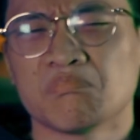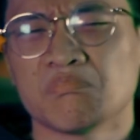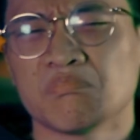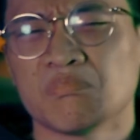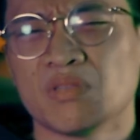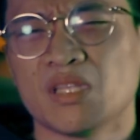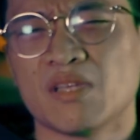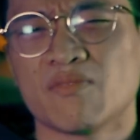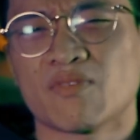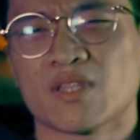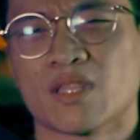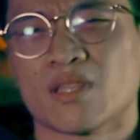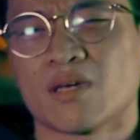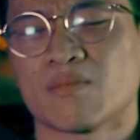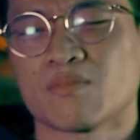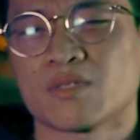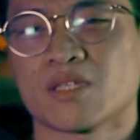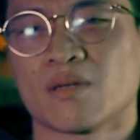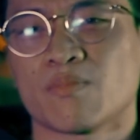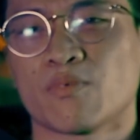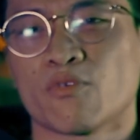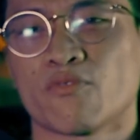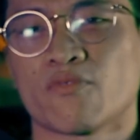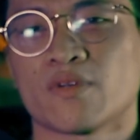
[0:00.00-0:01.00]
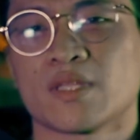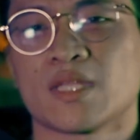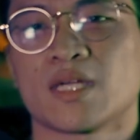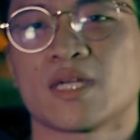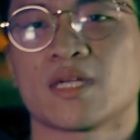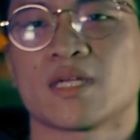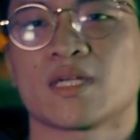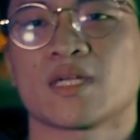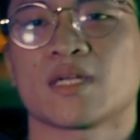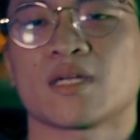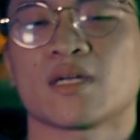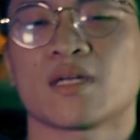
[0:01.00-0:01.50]
leave a thumbs up over
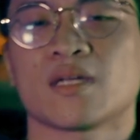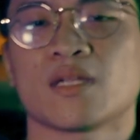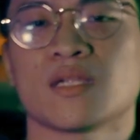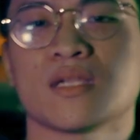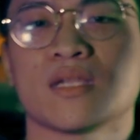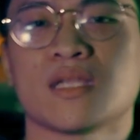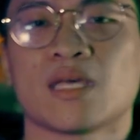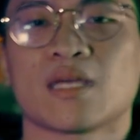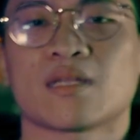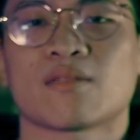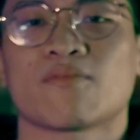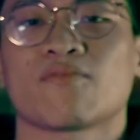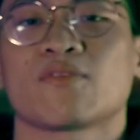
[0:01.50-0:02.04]
there, like the